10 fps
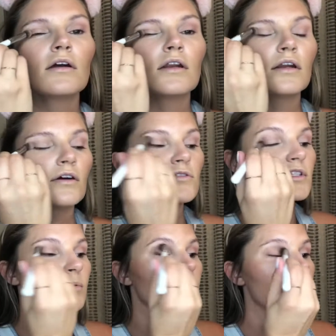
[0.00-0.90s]
And I know
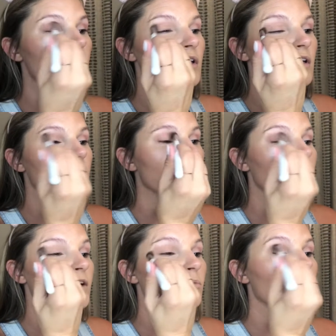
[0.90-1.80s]
some of the
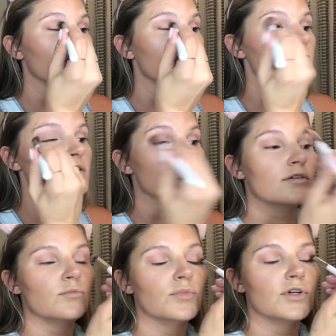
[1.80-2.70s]
makeup artists
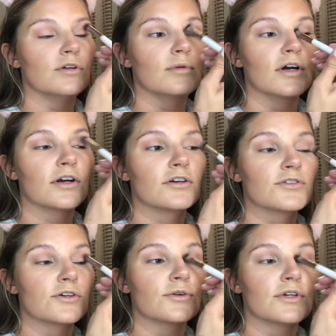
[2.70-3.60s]
and beauty
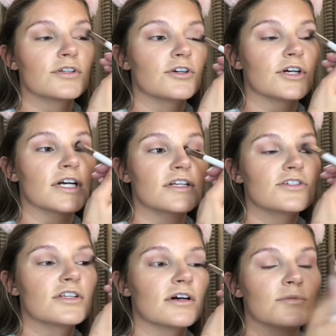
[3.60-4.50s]
bloggers are going to
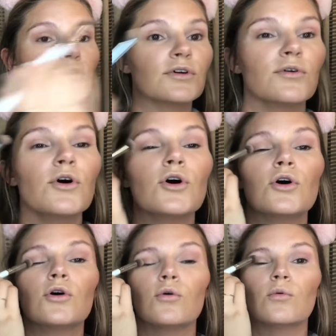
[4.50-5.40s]
cringe that I'm doing
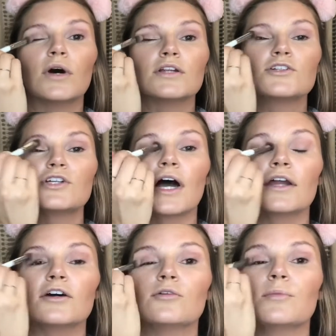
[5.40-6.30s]
one
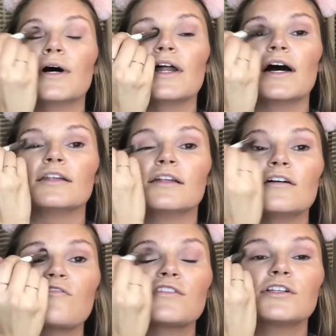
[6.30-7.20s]
shadow, but I
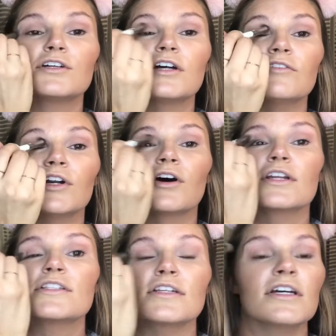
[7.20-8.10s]
love the look of it,
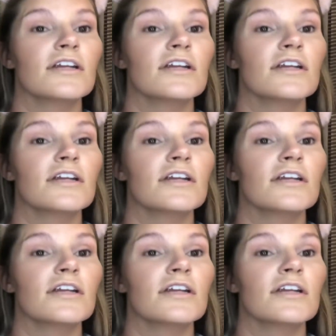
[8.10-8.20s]
honestly.